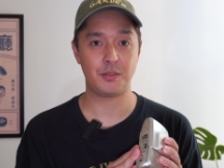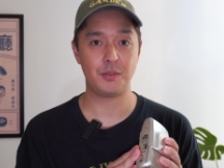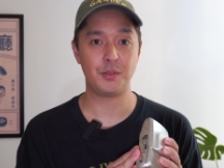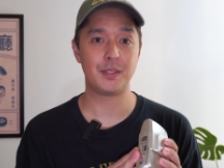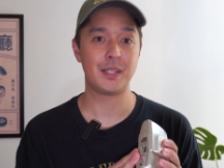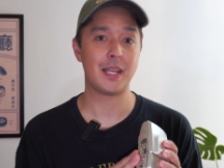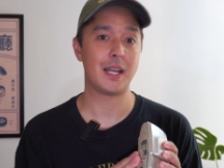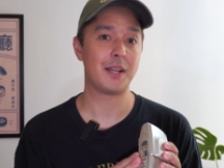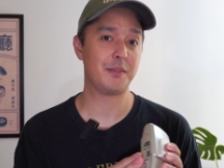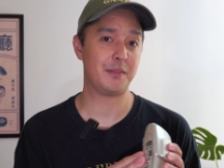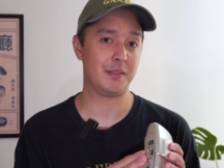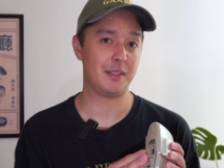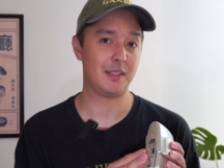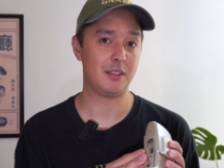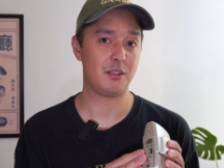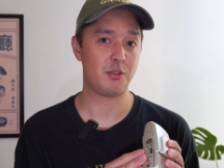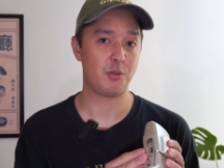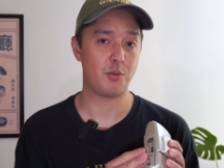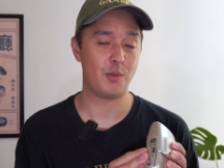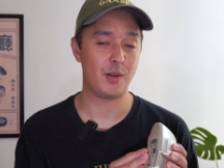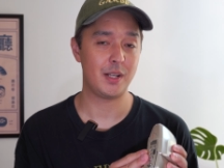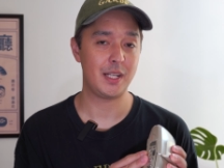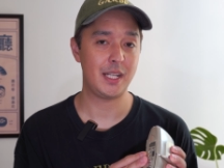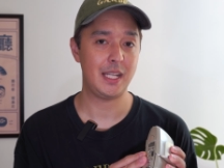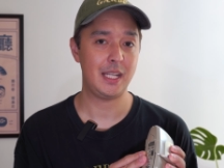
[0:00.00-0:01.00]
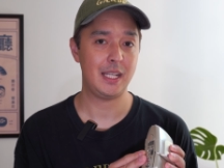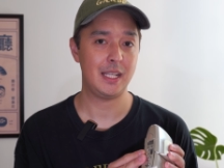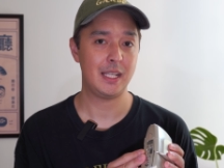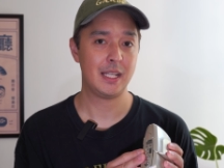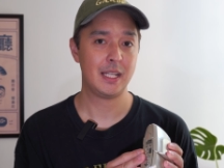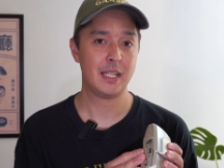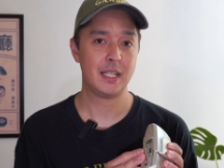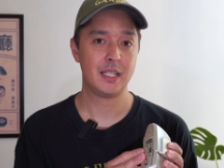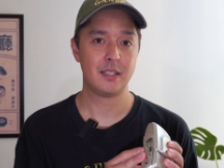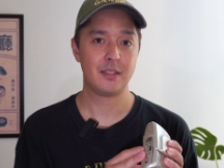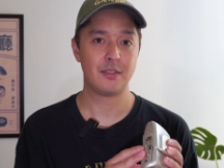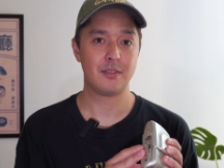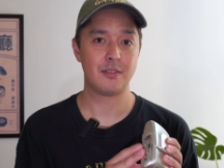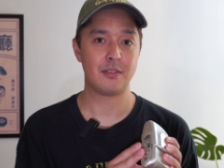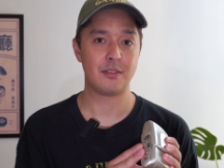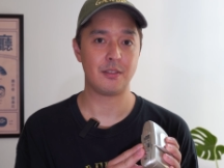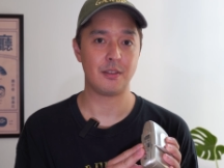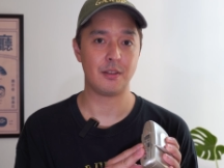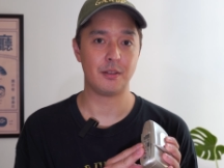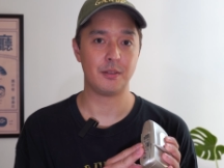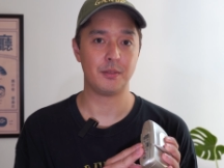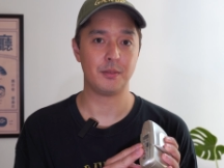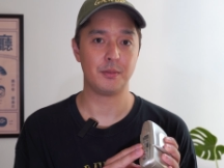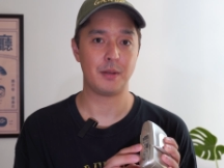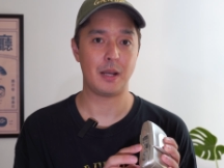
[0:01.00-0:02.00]
2020,
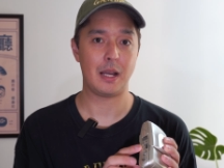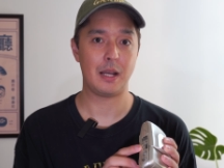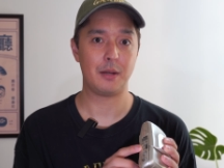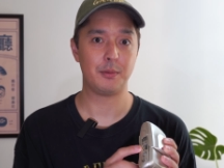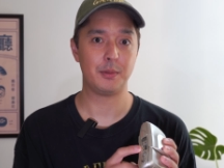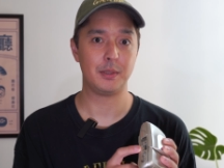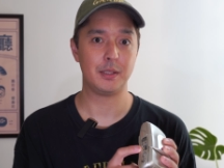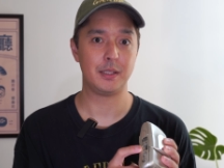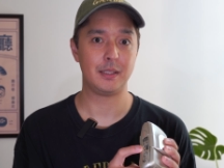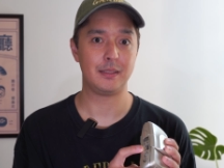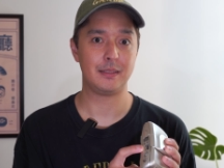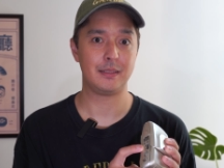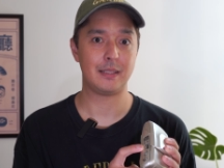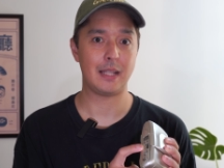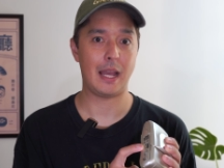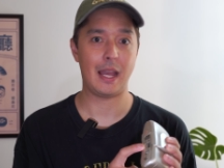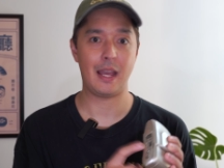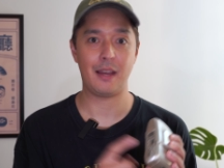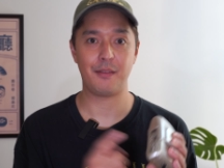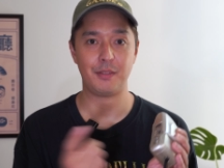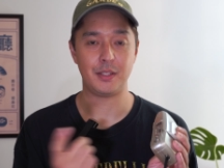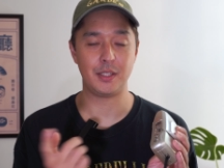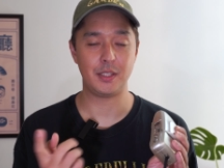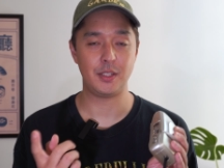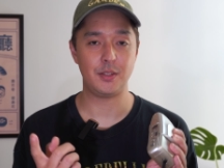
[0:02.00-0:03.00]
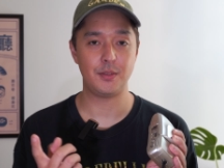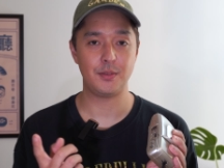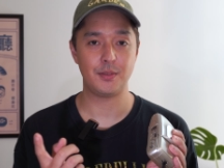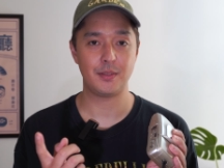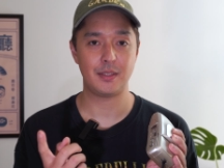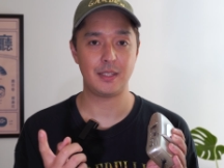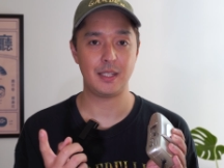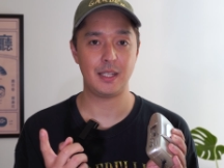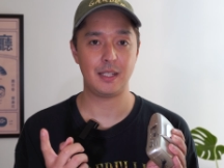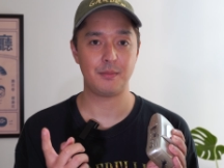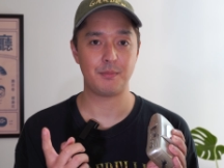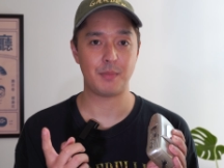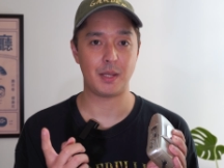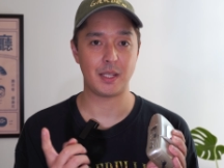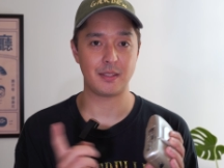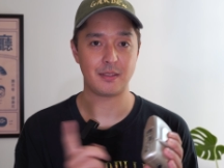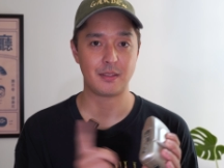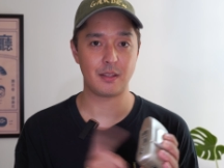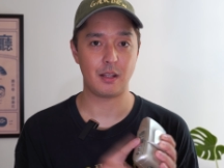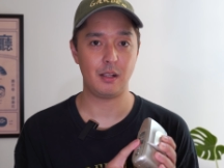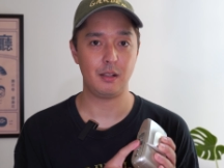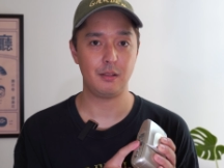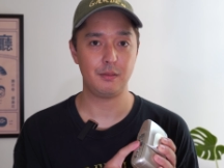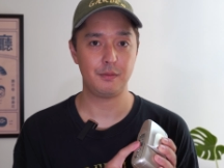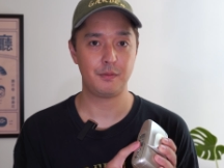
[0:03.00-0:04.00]
so I haven't used it
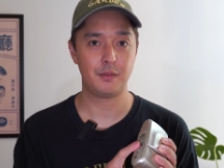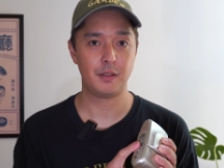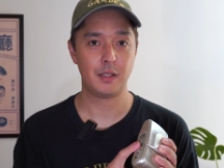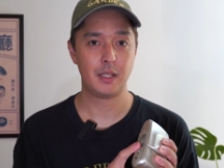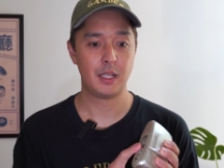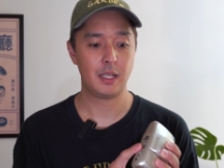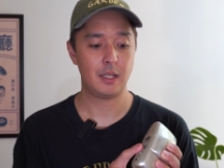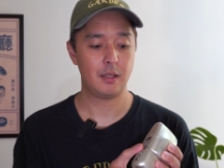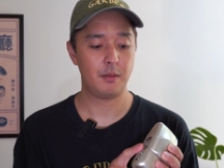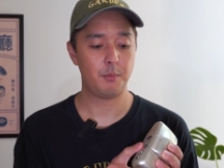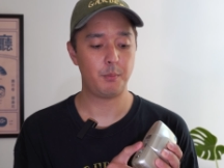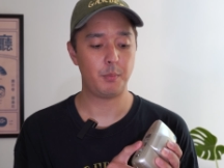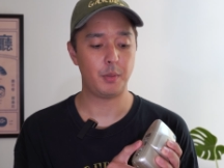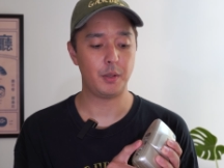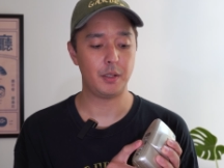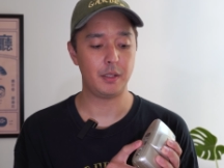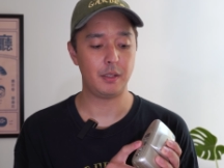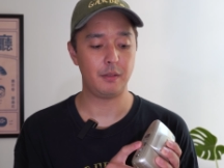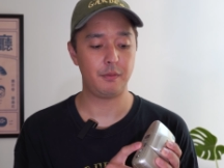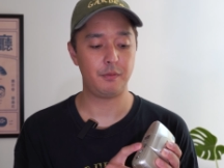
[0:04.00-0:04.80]
myself, but